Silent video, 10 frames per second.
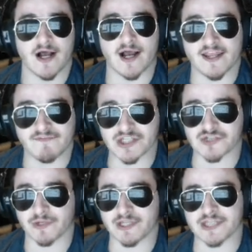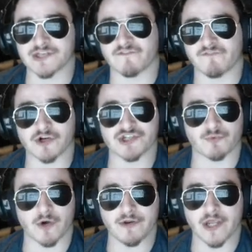if this really is your first
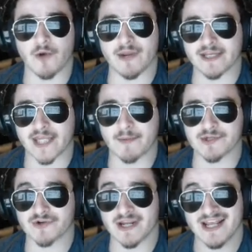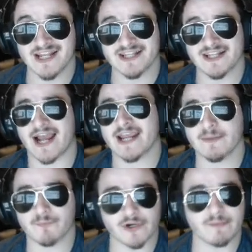rodeo in chemistry, I can
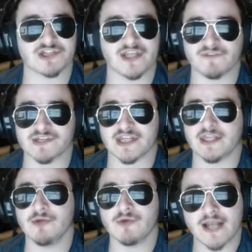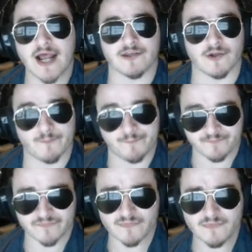pretty much safely say that you cannot do.
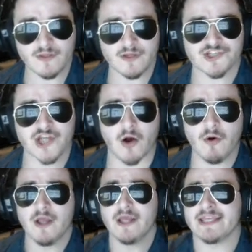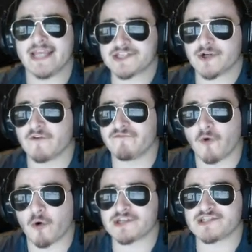So, yes, there are
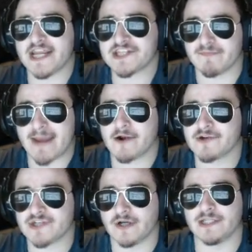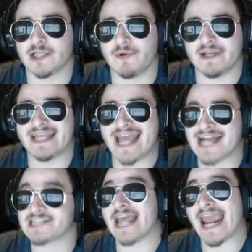4 states of matter: solid, liquid,
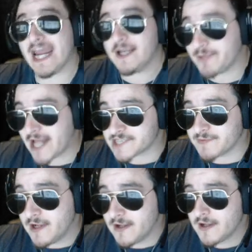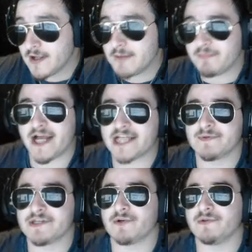gas, and plasma. Plasma
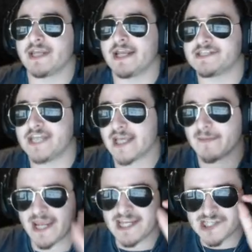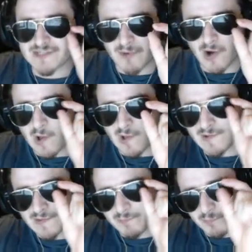is only going to take up a small
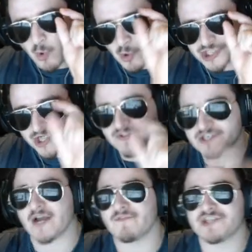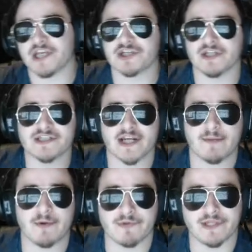portion of this conversation. He's not going
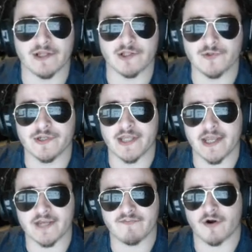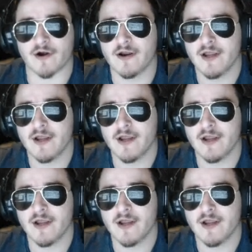to be really included in any of our